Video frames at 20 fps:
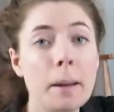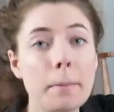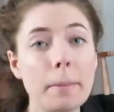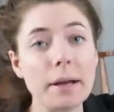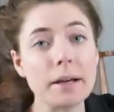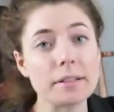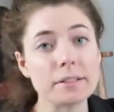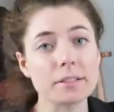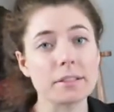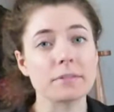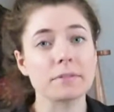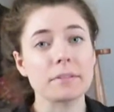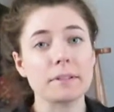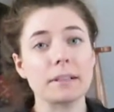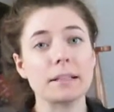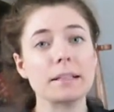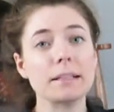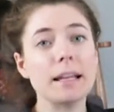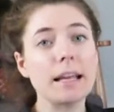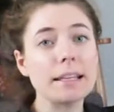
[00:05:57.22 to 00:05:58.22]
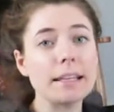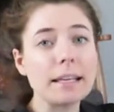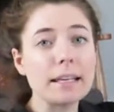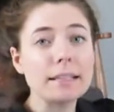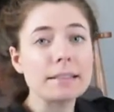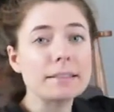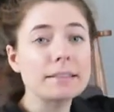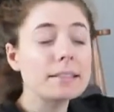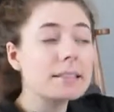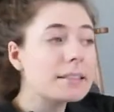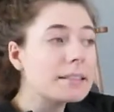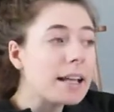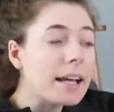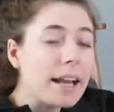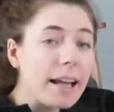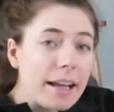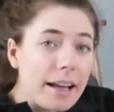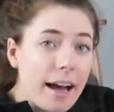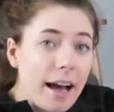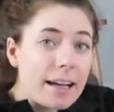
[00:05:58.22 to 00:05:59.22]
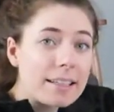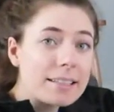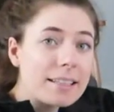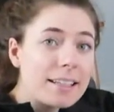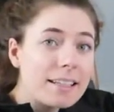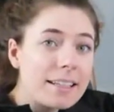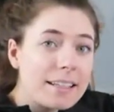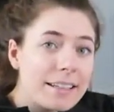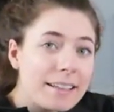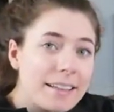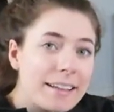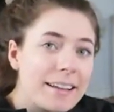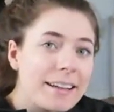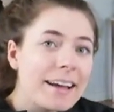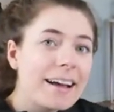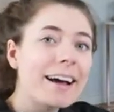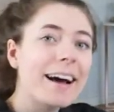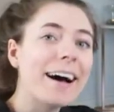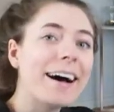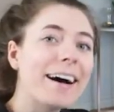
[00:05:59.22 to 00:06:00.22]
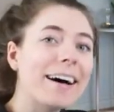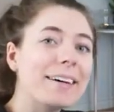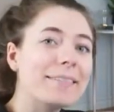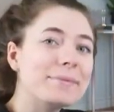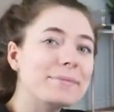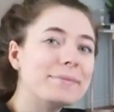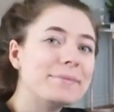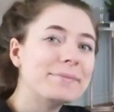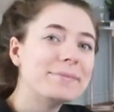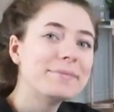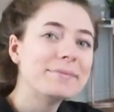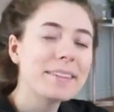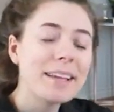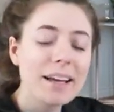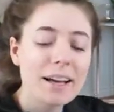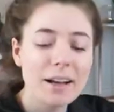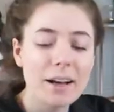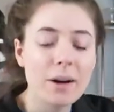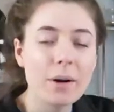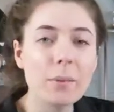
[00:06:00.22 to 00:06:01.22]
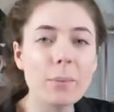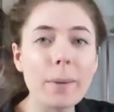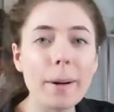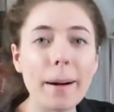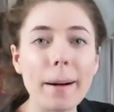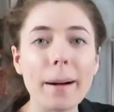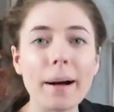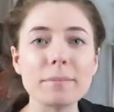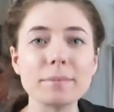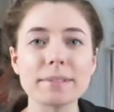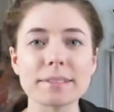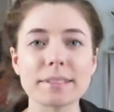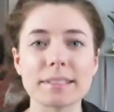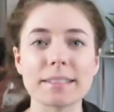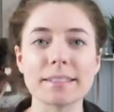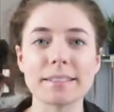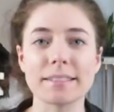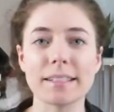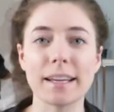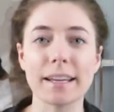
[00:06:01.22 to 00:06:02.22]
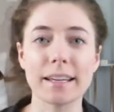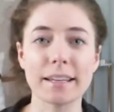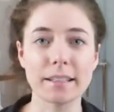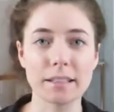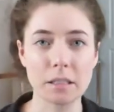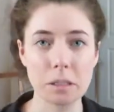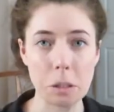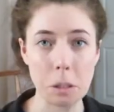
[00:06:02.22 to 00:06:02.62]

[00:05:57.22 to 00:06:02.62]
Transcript: pairs of leggings that I got. Um, well, I'm just gonna stay